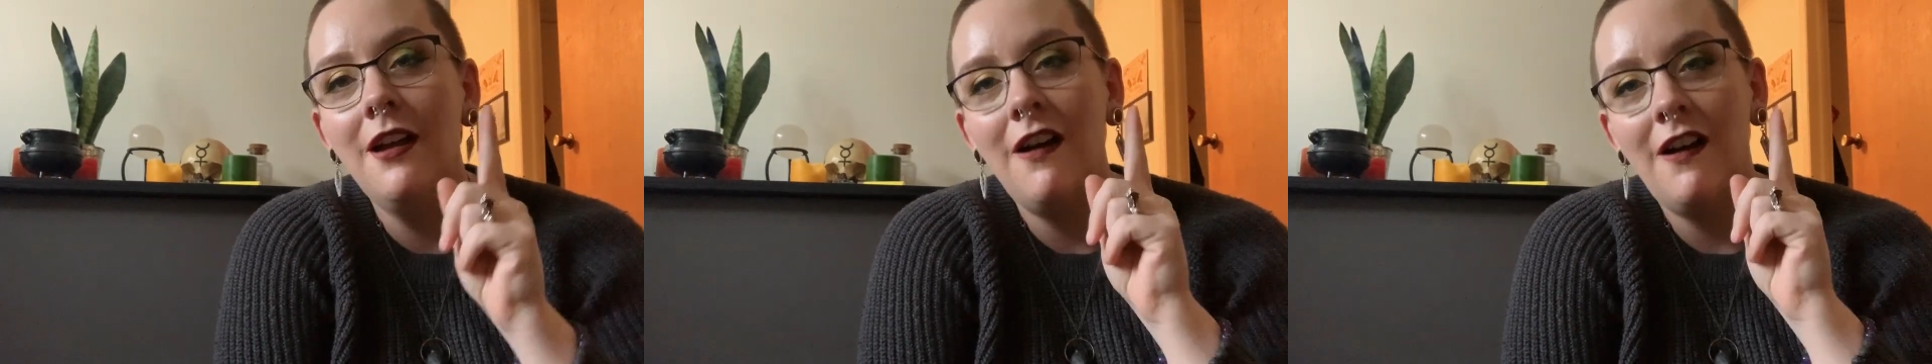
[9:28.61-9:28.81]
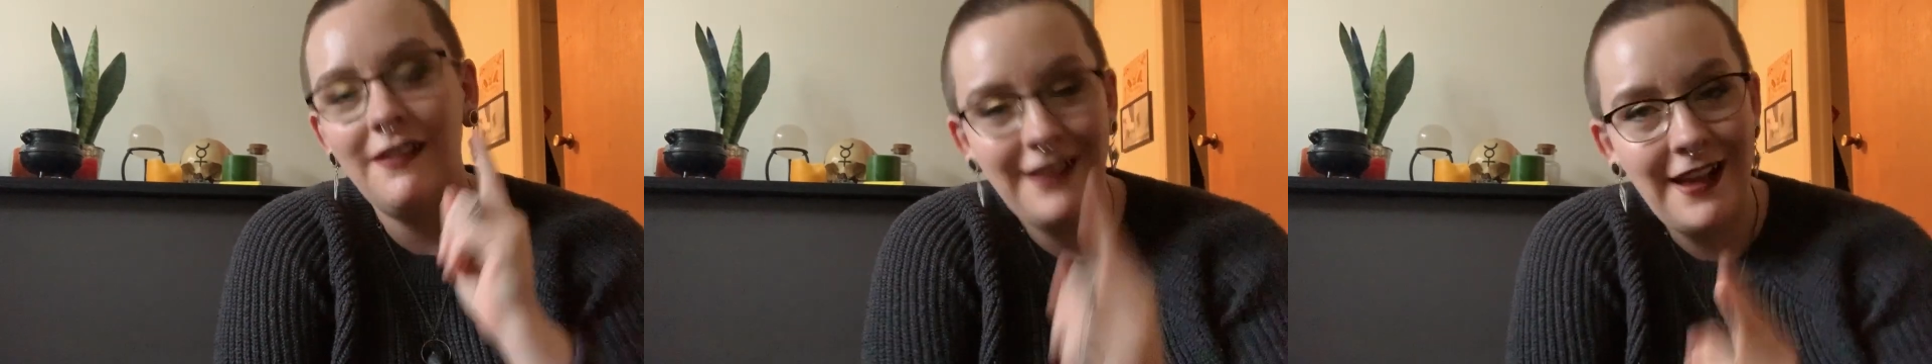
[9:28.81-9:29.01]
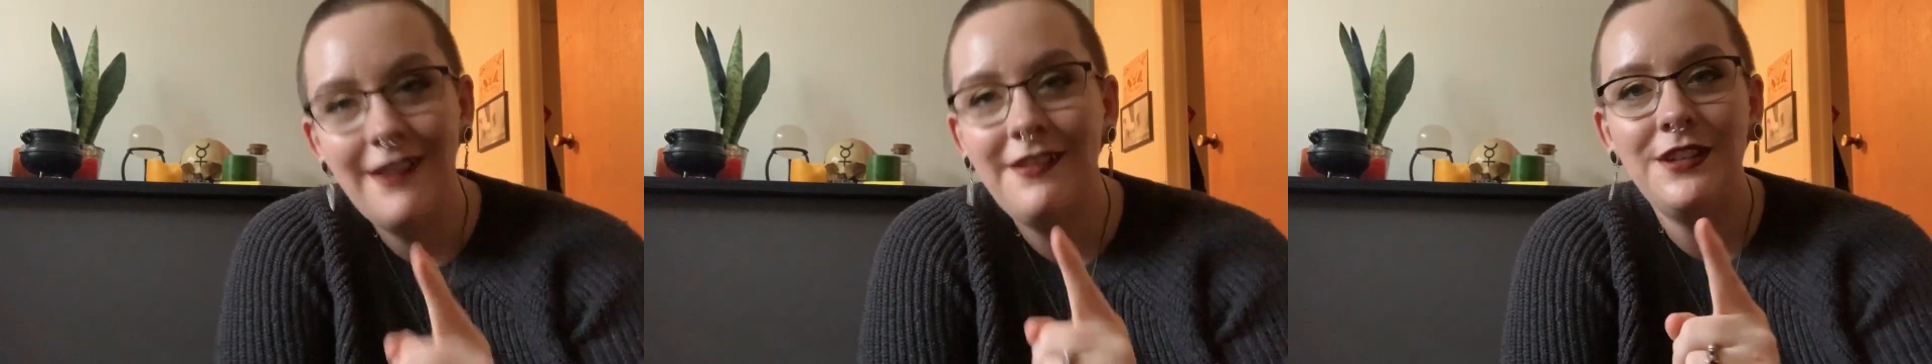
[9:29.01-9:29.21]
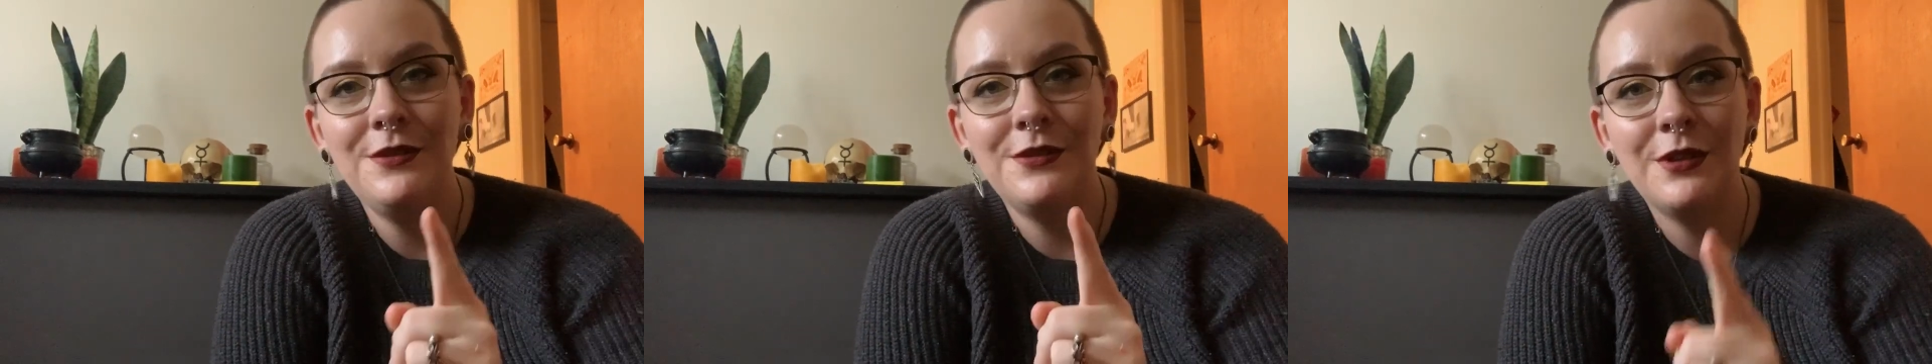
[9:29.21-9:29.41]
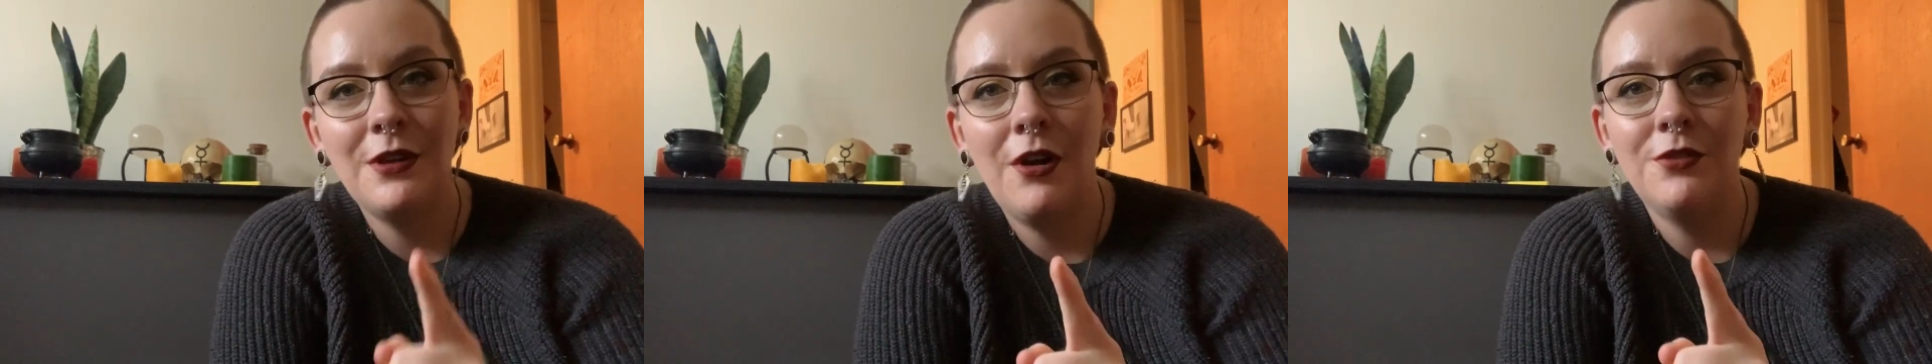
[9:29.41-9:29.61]
on how to use
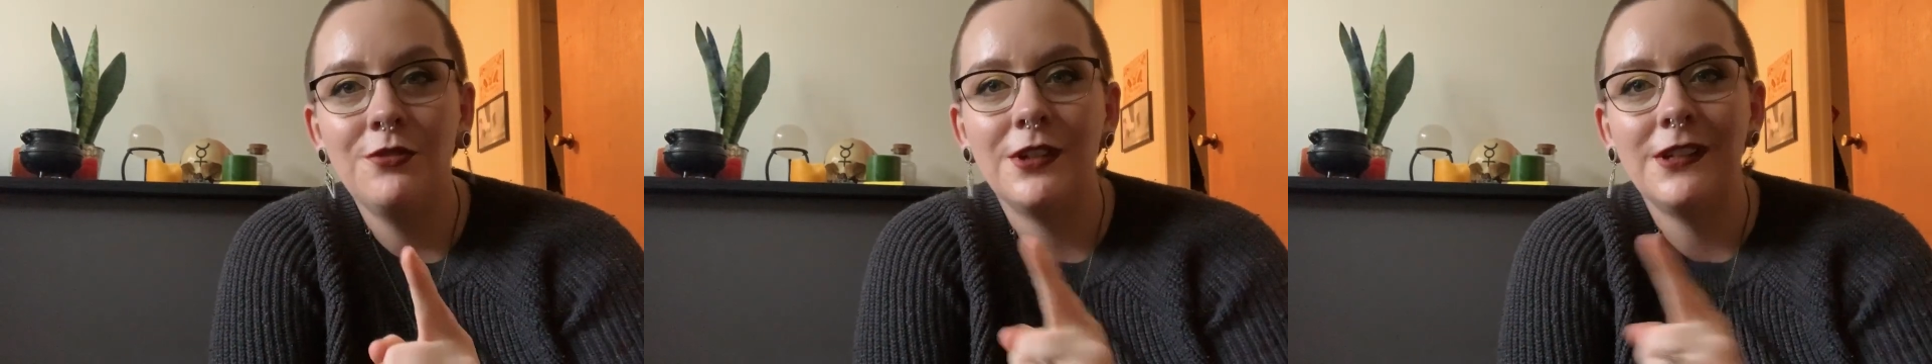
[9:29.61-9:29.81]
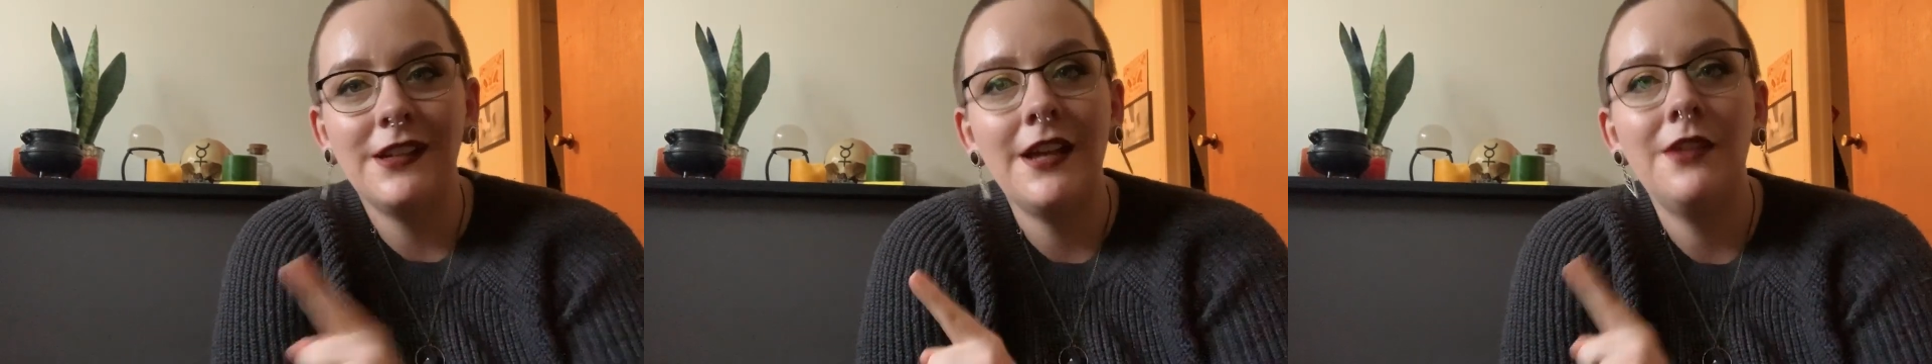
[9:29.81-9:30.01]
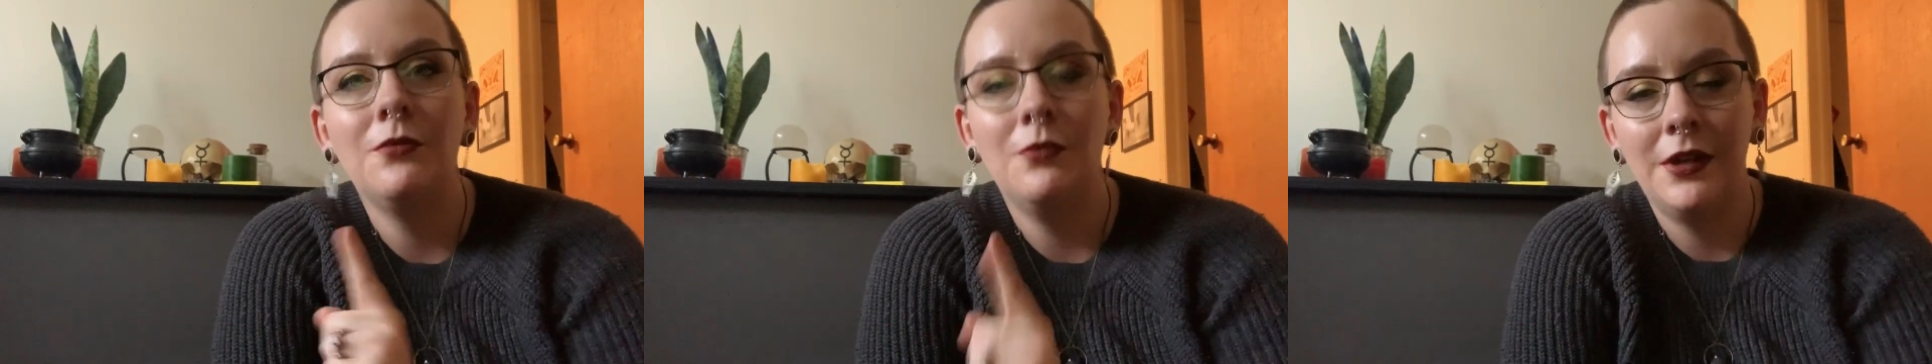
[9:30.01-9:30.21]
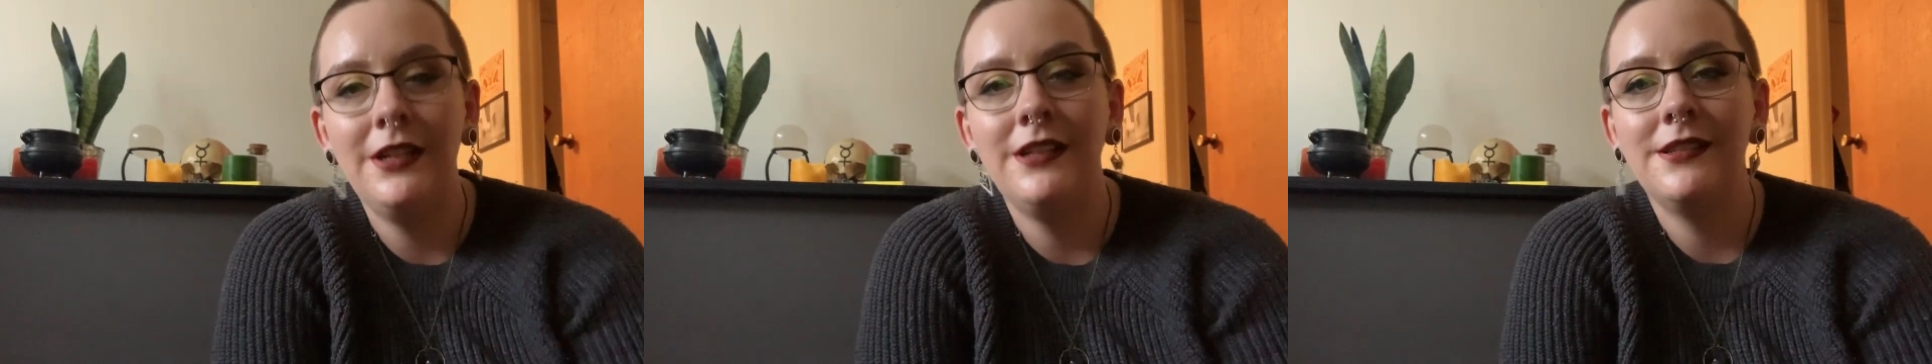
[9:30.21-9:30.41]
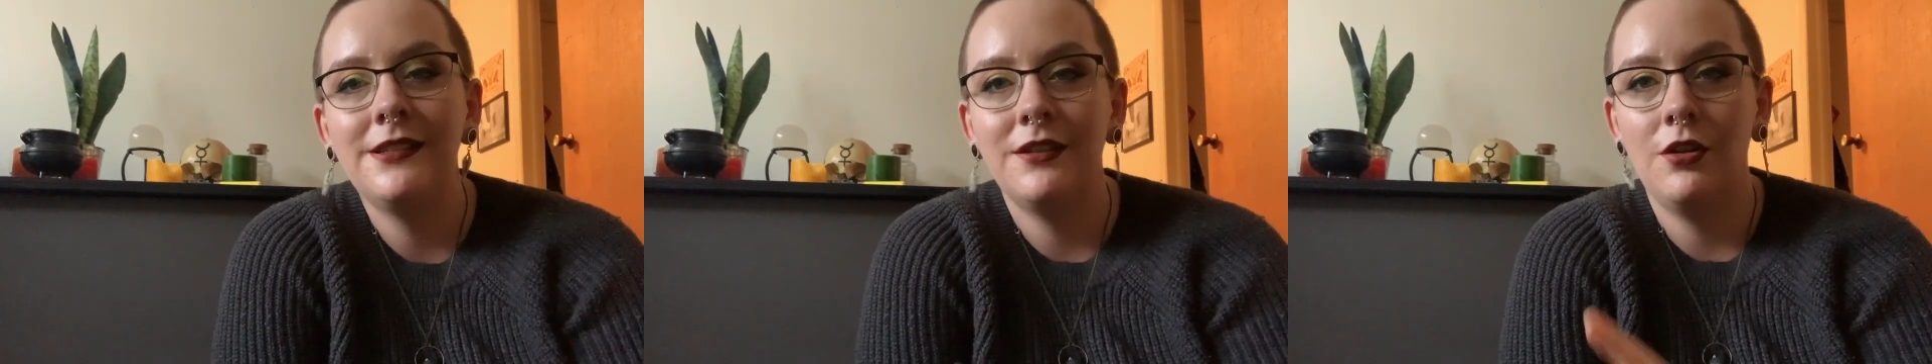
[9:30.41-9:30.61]
a cauldron and what
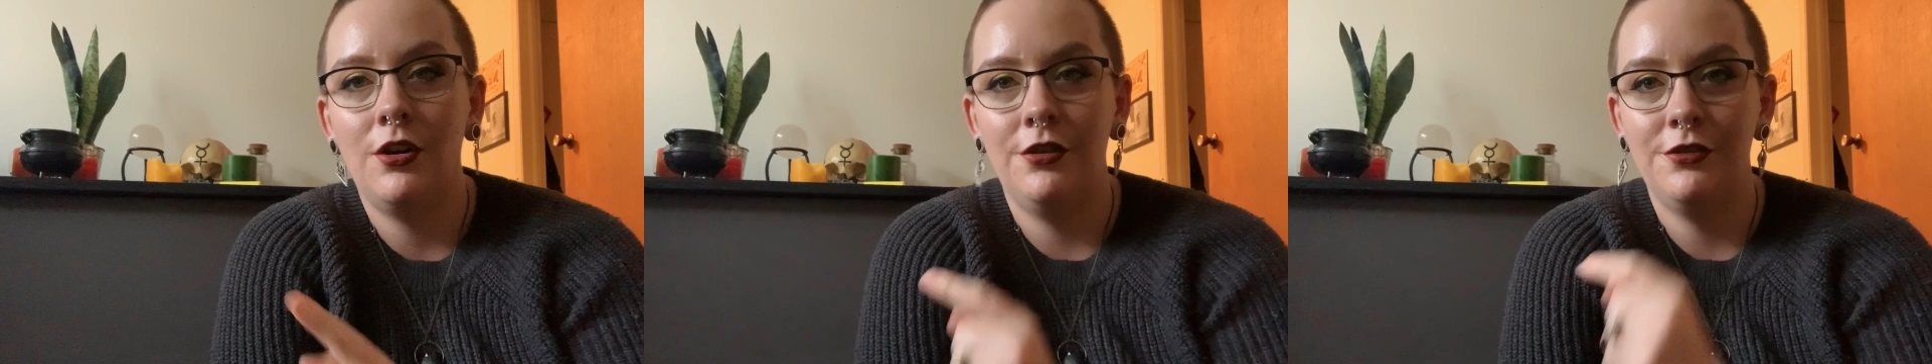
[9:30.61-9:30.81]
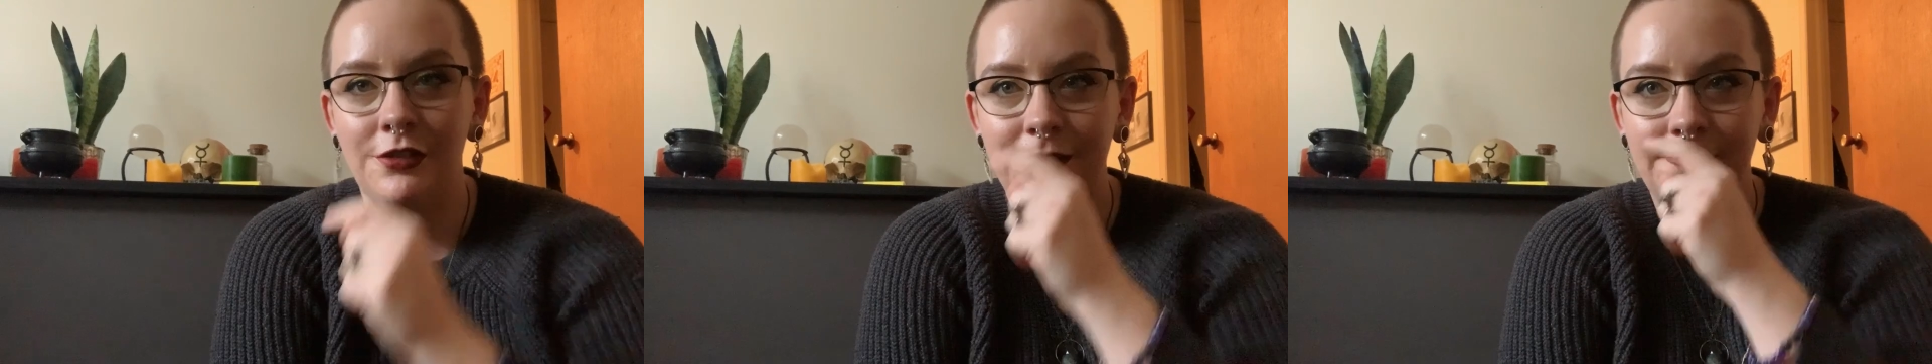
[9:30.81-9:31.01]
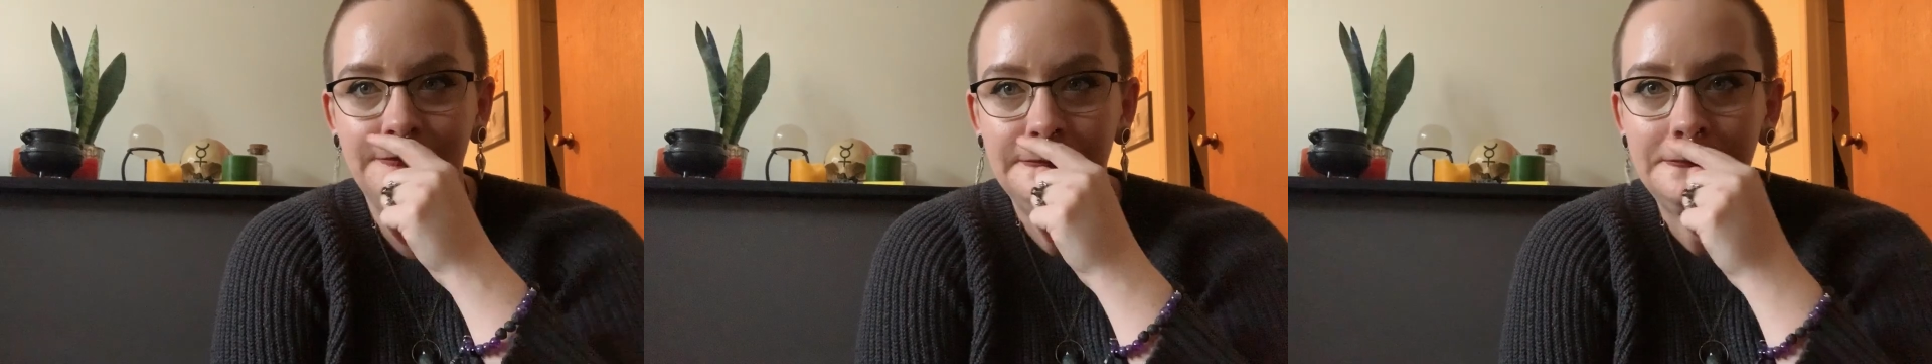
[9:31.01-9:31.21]
is a cauldron.